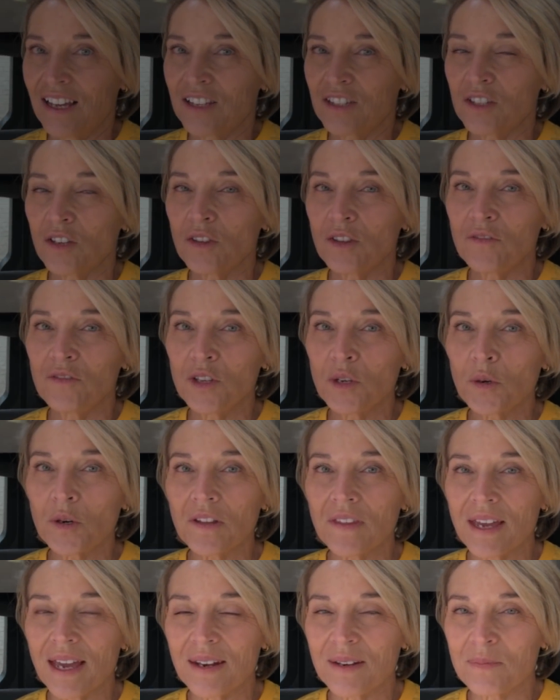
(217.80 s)
So the
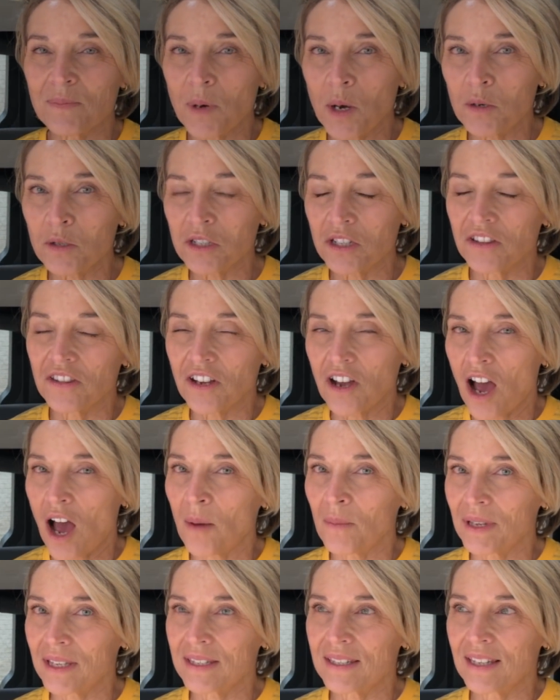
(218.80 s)
viewer that posted the
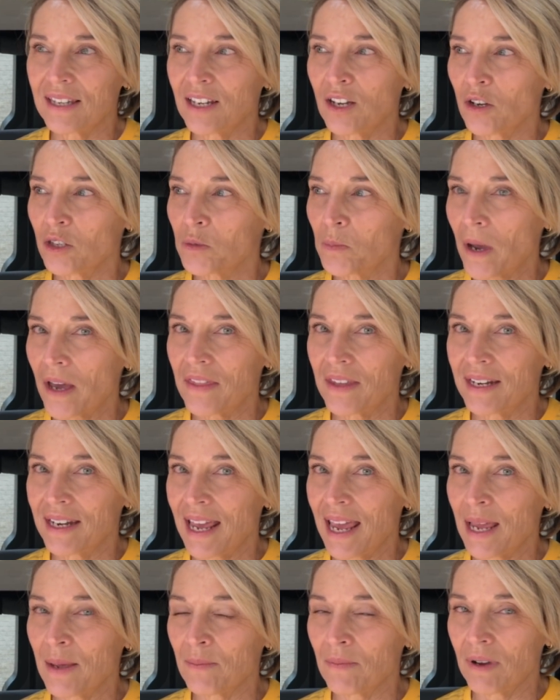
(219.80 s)
comments, he goes by the
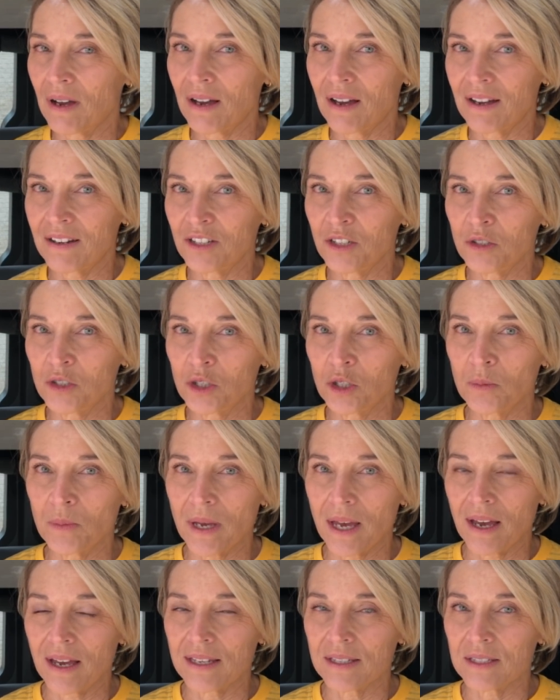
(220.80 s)
name on YouTube
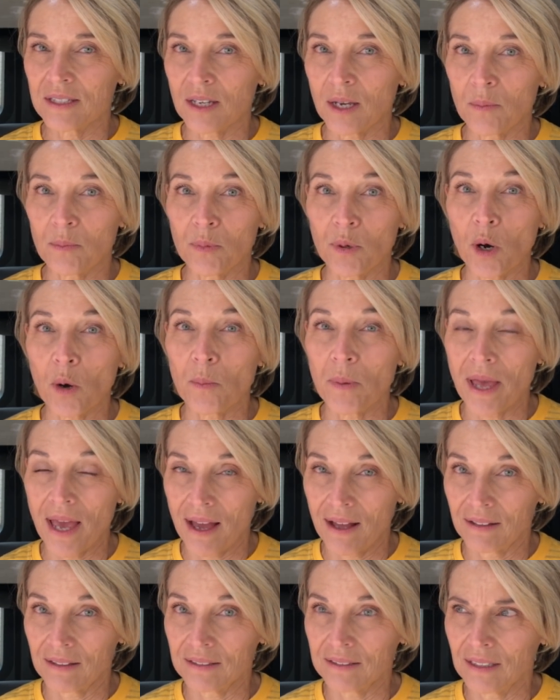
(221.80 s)
as
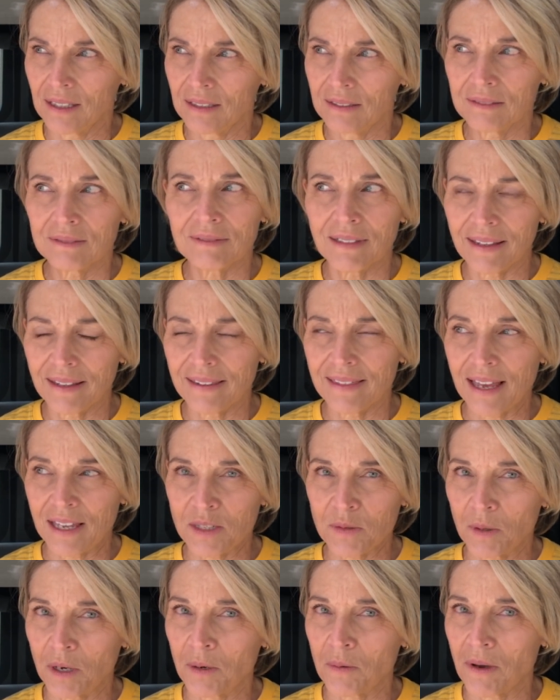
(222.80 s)
Propelled. I think
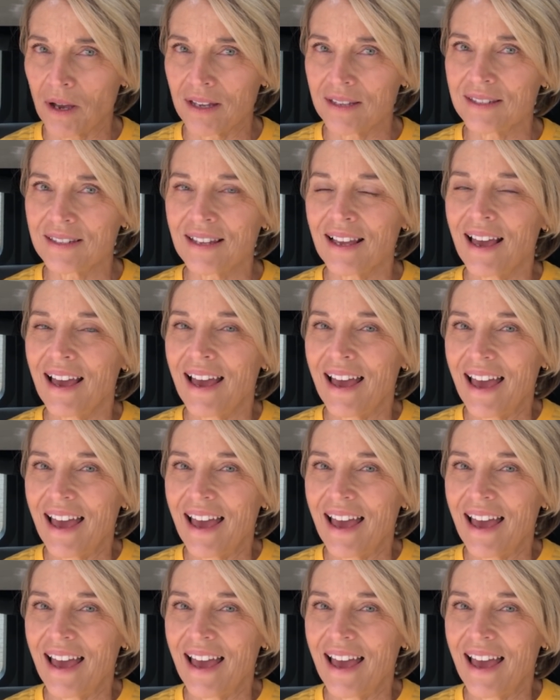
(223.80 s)
that's what it was.